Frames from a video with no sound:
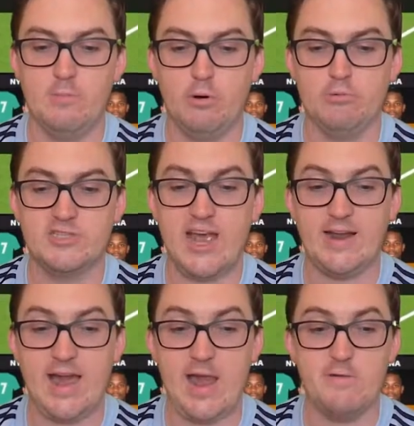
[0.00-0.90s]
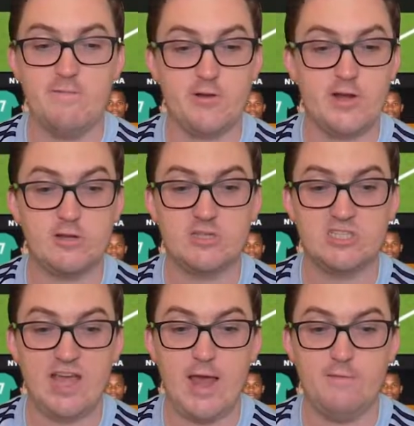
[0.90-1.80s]
pulls out a very good
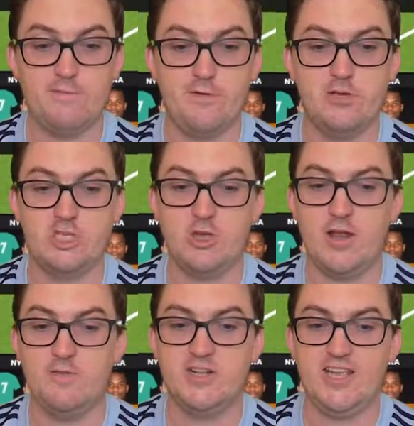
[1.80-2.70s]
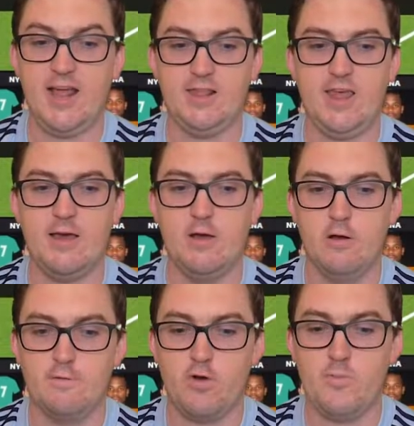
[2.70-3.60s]
save. First sign of attack there
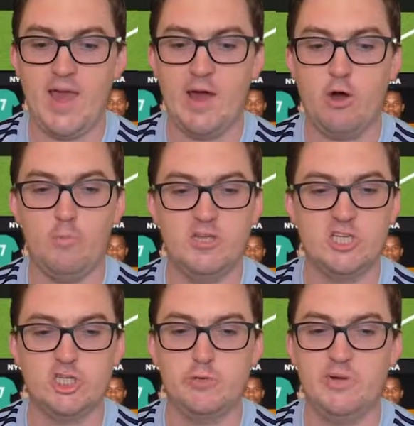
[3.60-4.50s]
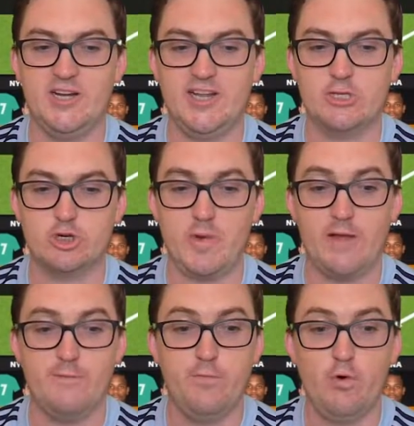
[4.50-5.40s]
from our opposition, but it does
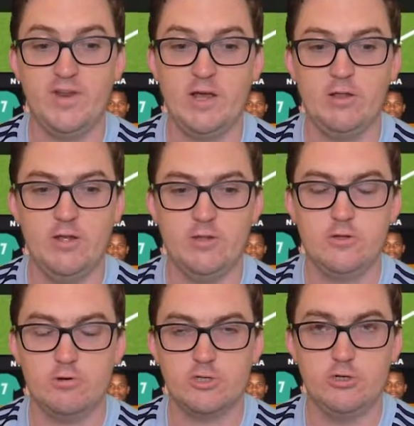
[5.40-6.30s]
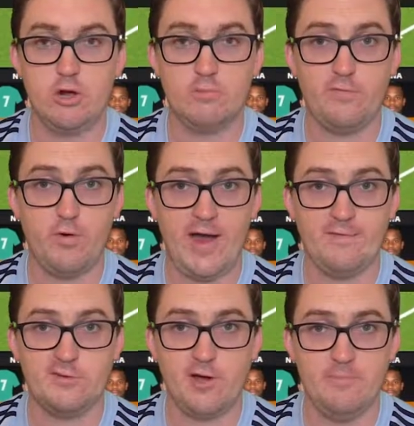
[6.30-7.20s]
remain 4-0 not too long before
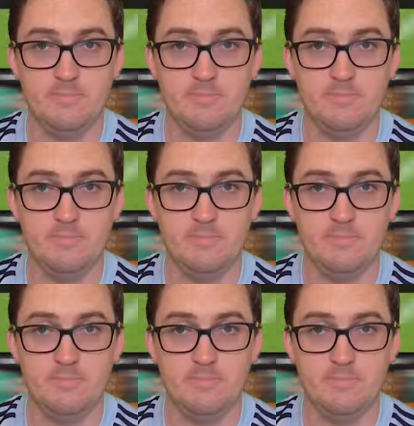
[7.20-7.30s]
halftime.